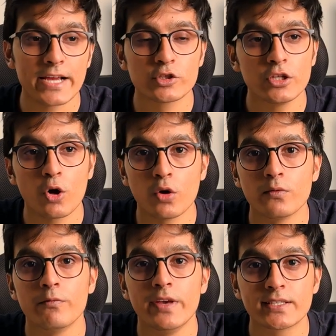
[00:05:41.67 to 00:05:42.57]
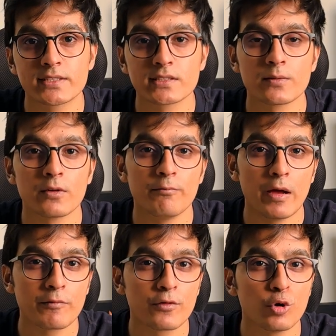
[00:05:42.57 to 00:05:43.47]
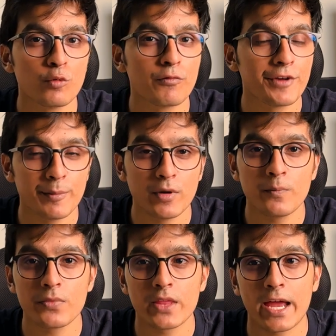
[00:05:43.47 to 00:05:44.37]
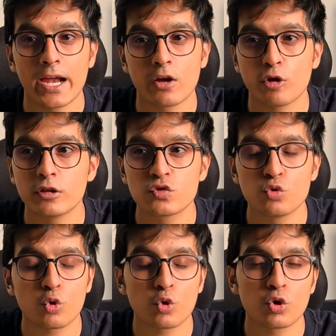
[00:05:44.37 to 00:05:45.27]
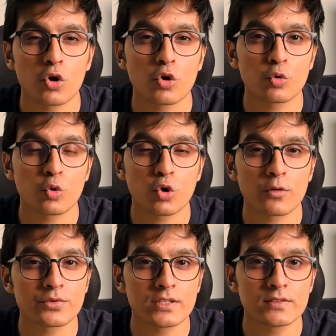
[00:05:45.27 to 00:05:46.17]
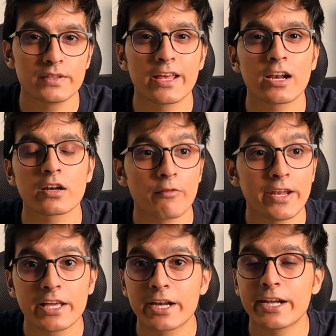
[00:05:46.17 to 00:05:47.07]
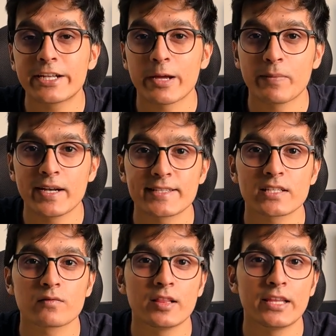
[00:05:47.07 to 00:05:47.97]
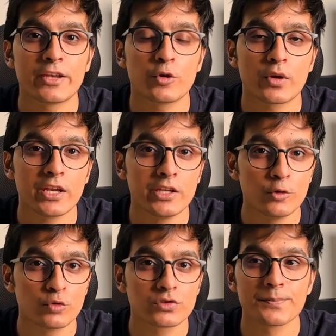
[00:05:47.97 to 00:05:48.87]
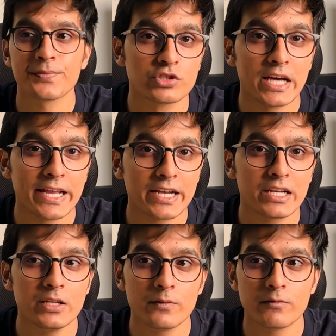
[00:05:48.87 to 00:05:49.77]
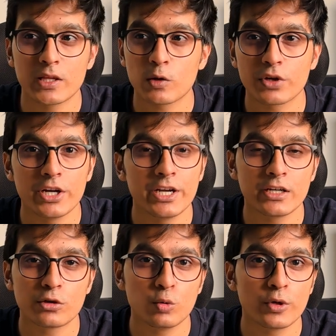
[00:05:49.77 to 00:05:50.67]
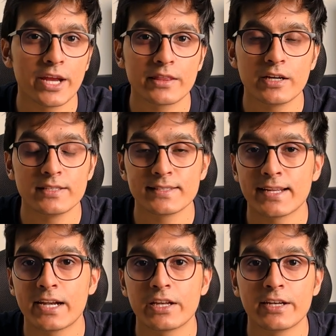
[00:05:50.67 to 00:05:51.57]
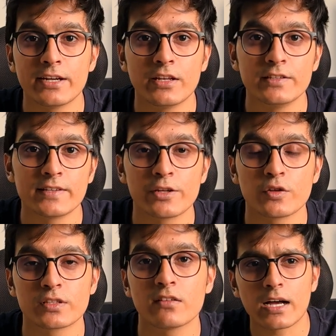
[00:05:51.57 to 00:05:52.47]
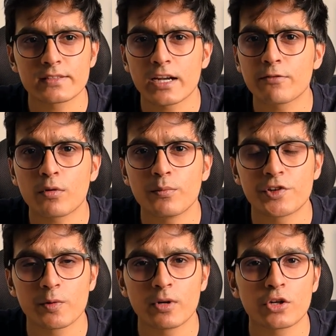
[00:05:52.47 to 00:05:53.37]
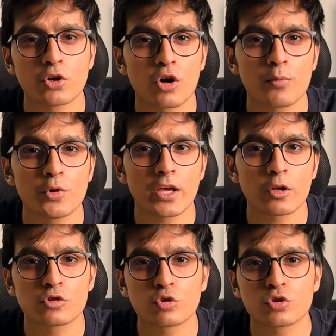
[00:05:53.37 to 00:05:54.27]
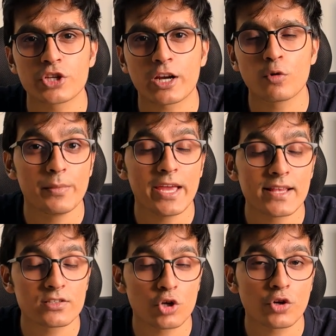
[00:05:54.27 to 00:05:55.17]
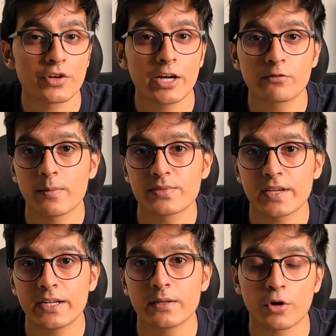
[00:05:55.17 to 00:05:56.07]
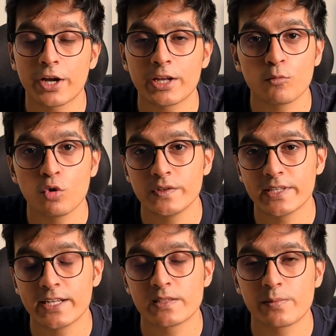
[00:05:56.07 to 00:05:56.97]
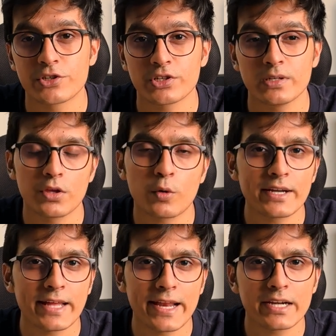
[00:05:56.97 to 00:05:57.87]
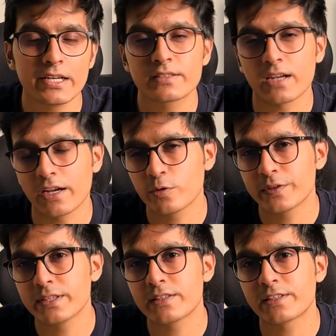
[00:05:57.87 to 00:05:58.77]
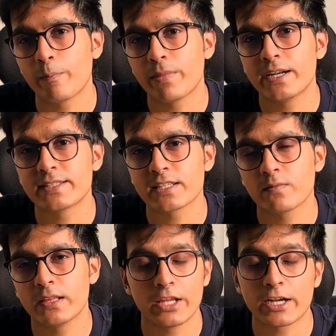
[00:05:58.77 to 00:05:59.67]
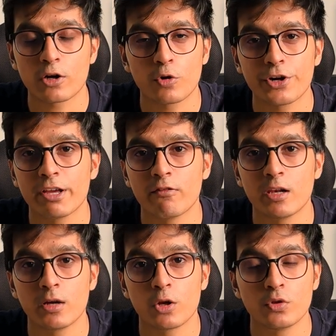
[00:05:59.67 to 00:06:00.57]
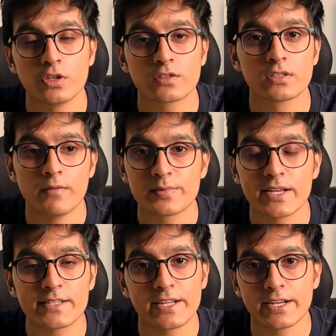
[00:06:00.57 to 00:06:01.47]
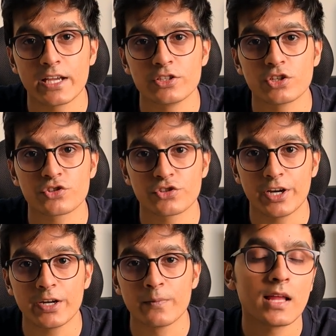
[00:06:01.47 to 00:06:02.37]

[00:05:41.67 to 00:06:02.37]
Actually, on Wix, Webflow, Framer, and all these no code or low code options, there are very great templates as well that you can use directly without needing to get the design and create the design yourself. Aside from dribble.com, you can also check out behance.net website for getting more design inspiration. You can directly start using these templates as well that are already available on these websites that I just shared.